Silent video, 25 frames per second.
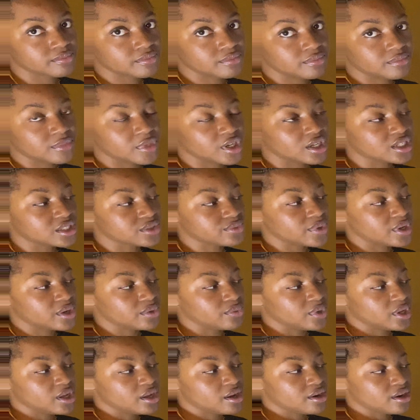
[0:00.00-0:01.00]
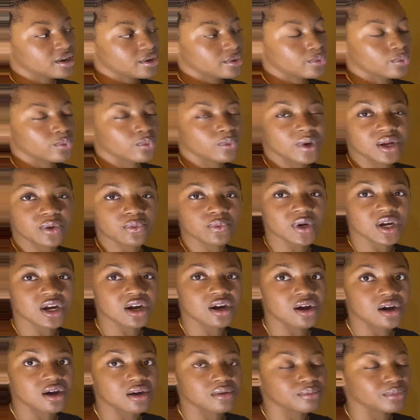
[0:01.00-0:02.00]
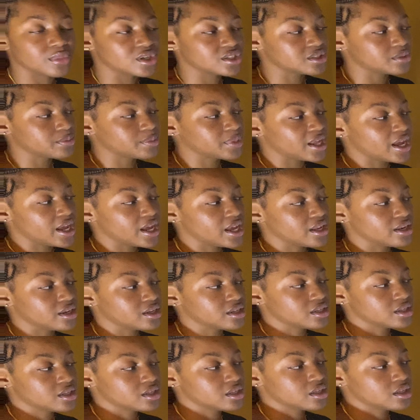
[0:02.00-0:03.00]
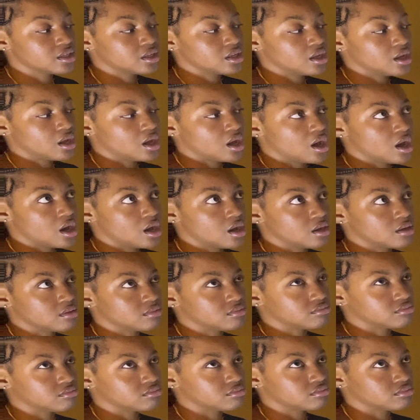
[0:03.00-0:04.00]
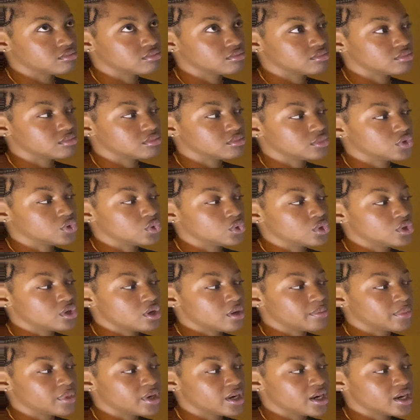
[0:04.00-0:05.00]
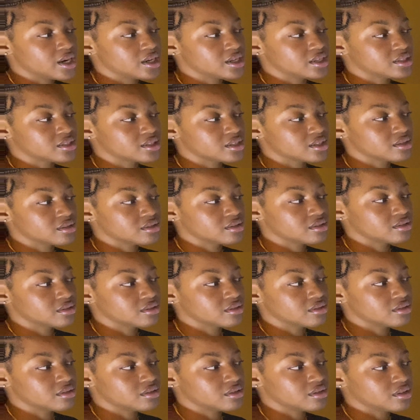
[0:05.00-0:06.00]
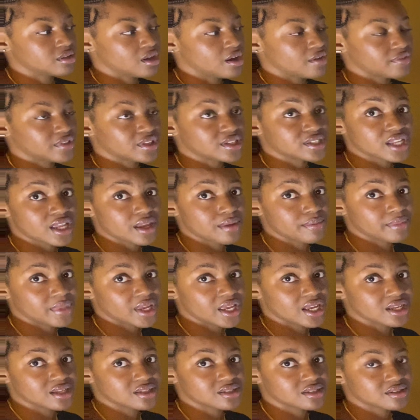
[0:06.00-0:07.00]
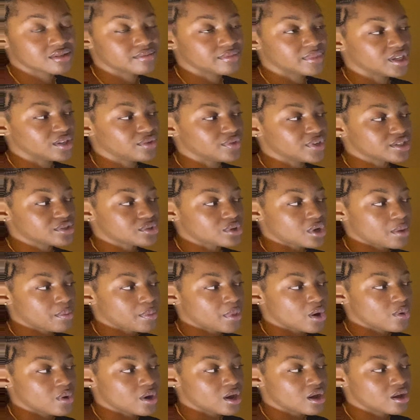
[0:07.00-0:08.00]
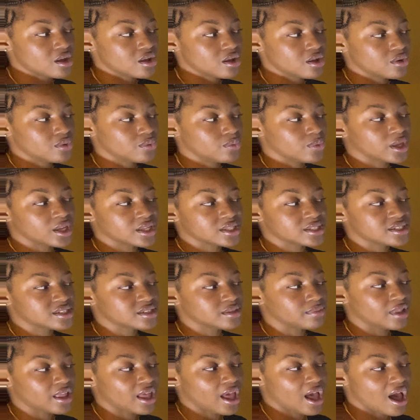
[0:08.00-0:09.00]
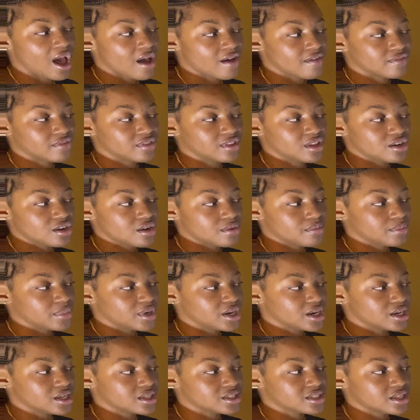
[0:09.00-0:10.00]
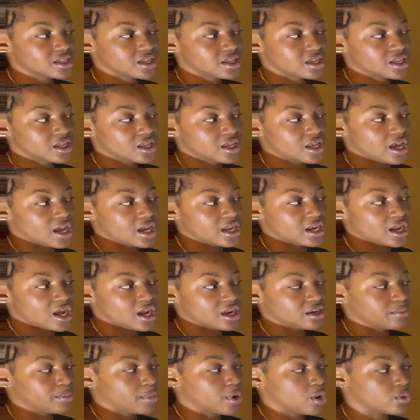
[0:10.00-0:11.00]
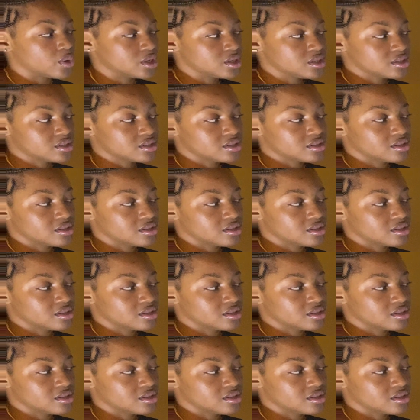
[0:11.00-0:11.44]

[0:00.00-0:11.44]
Because when we're multiplying two numbers of the same base being raised to a power, we can simply have the numbers and add the powers.